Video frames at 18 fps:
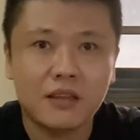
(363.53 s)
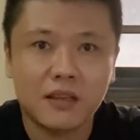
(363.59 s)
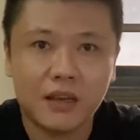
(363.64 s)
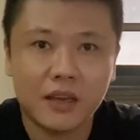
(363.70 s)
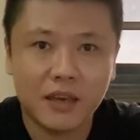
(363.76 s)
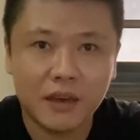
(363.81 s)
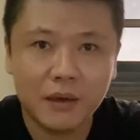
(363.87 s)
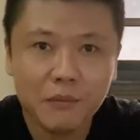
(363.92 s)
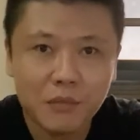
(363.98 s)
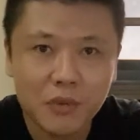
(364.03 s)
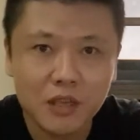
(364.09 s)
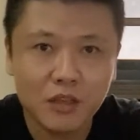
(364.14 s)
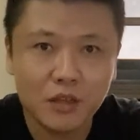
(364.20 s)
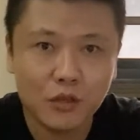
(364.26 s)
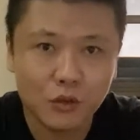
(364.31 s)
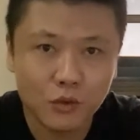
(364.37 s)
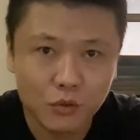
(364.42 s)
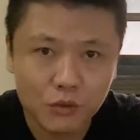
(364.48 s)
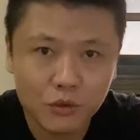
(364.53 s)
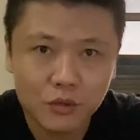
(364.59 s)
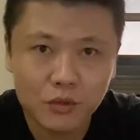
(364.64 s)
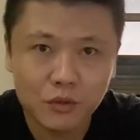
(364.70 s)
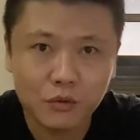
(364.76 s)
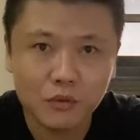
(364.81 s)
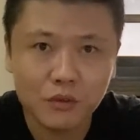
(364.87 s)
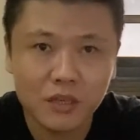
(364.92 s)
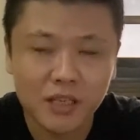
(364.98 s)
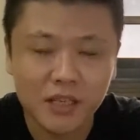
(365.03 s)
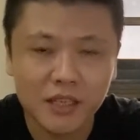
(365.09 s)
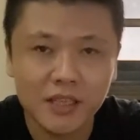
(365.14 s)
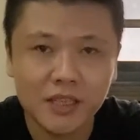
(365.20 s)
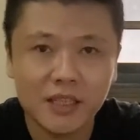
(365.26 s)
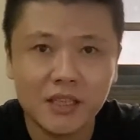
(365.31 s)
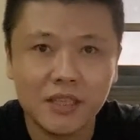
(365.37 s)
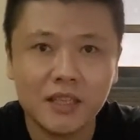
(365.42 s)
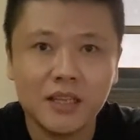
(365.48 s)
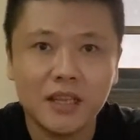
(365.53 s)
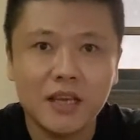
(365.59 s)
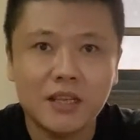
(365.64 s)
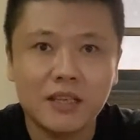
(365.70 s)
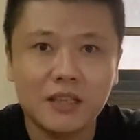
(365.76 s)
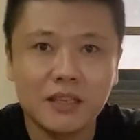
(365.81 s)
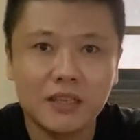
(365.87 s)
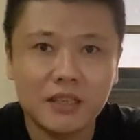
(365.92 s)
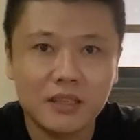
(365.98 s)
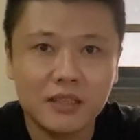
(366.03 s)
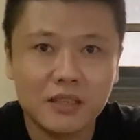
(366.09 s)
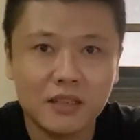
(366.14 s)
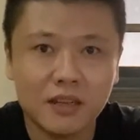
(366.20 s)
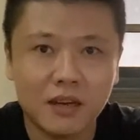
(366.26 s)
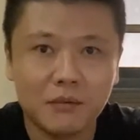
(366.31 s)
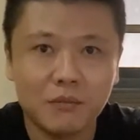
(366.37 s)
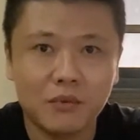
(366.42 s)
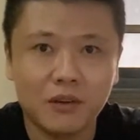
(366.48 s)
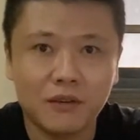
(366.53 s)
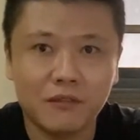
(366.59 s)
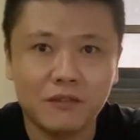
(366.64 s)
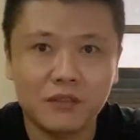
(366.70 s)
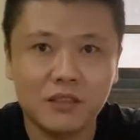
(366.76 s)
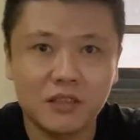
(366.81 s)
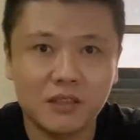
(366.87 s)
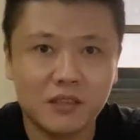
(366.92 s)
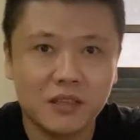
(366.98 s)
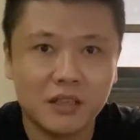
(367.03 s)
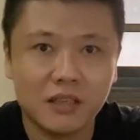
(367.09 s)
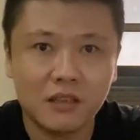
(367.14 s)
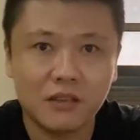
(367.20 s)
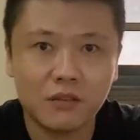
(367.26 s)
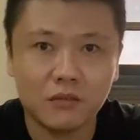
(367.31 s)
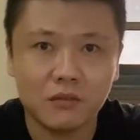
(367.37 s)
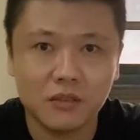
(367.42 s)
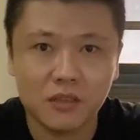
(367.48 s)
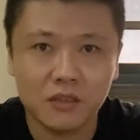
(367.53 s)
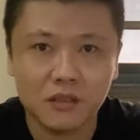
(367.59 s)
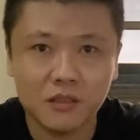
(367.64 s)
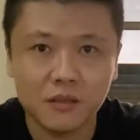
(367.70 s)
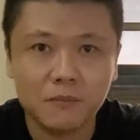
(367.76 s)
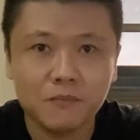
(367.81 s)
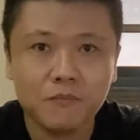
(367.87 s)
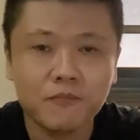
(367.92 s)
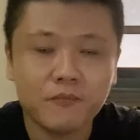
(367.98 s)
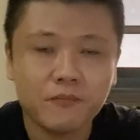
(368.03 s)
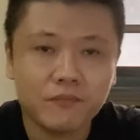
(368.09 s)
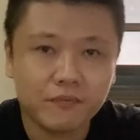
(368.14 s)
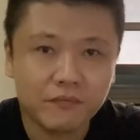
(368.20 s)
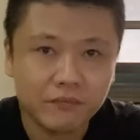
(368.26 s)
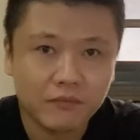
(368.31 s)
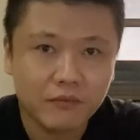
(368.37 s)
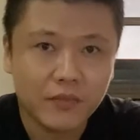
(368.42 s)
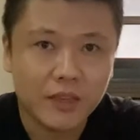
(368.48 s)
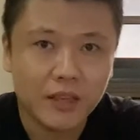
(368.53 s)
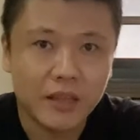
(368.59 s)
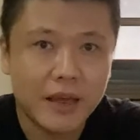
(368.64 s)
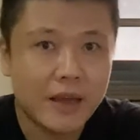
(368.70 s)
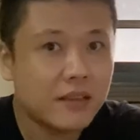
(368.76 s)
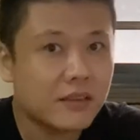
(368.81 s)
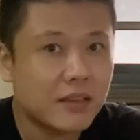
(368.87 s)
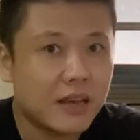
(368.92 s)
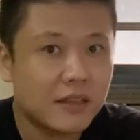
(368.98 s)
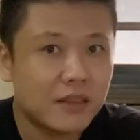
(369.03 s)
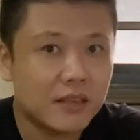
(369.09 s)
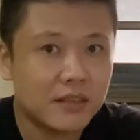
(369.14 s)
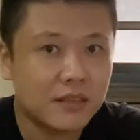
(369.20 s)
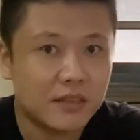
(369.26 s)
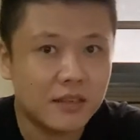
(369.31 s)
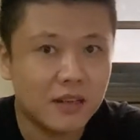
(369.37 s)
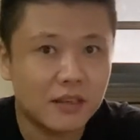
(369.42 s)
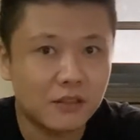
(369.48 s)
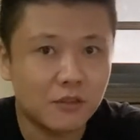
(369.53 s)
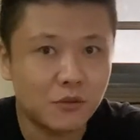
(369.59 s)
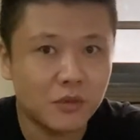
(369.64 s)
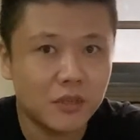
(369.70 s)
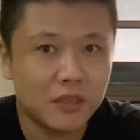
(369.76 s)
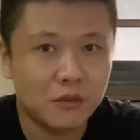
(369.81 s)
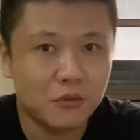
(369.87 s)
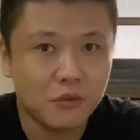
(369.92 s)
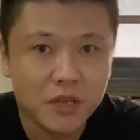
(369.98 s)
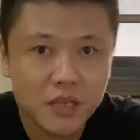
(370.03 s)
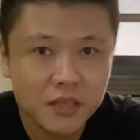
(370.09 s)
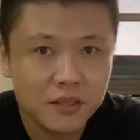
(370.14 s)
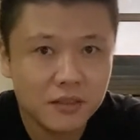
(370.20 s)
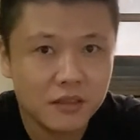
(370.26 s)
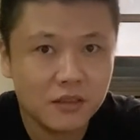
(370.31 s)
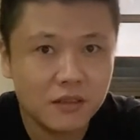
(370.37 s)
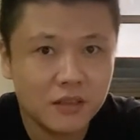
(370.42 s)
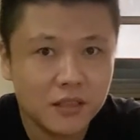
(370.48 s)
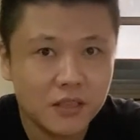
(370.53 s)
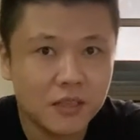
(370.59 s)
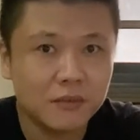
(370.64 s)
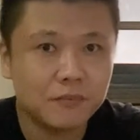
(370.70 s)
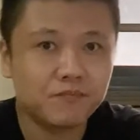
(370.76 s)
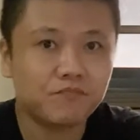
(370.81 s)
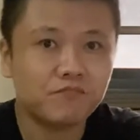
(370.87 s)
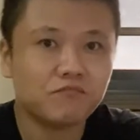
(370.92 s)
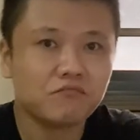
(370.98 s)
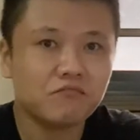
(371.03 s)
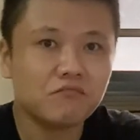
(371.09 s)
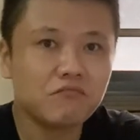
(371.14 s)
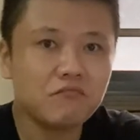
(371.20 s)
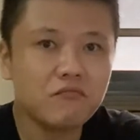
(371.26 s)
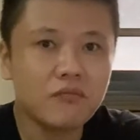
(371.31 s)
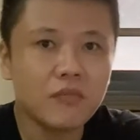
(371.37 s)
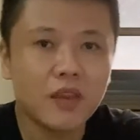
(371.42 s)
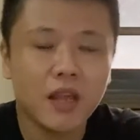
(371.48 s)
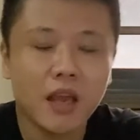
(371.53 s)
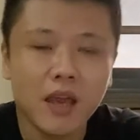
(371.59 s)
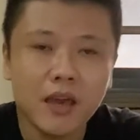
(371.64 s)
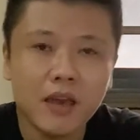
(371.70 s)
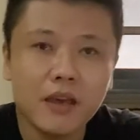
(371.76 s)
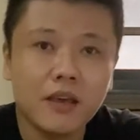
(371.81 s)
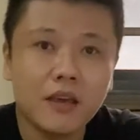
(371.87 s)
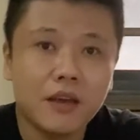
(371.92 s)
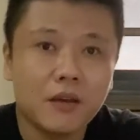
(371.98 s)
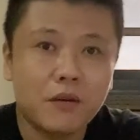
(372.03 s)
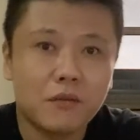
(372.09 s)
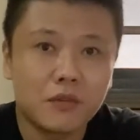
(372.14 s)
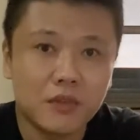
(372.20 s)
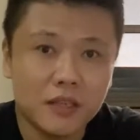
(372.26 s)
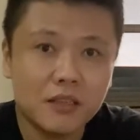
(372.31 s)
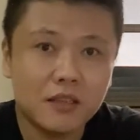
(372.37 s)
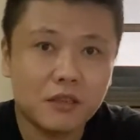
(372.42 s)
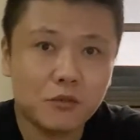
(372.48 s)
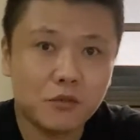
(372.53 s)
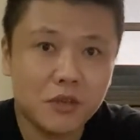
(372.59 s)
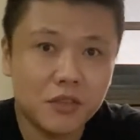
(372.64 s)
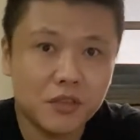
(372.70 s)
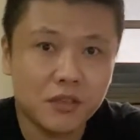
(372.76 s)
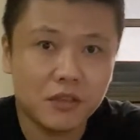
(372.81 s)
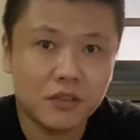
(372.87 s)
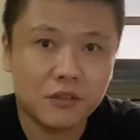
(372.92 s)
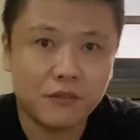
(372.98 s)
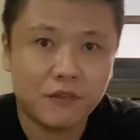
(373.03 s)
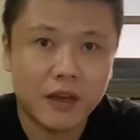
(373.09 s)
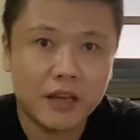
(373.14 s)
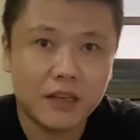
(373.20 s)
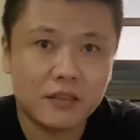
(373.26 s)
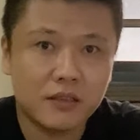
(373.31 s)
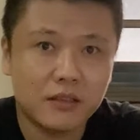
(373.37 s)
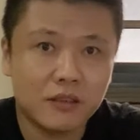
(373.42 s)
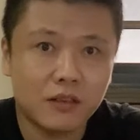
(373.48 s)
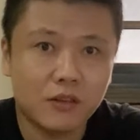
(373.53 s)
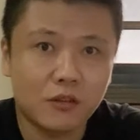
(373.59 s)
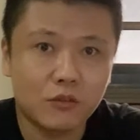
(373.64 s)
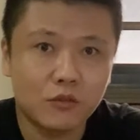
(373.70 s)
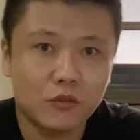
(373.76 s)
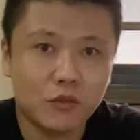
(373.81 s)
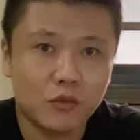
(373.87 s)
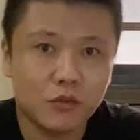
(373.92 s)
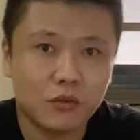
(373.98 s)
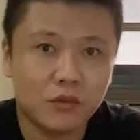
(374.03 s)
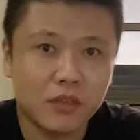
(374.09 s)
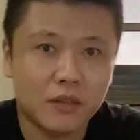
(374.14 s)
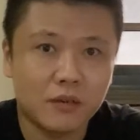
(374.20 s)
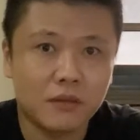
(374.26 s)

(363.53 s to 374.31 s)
that can be used to clean this type of dirty clothes. Then they start doing research. In the research phase, they're going to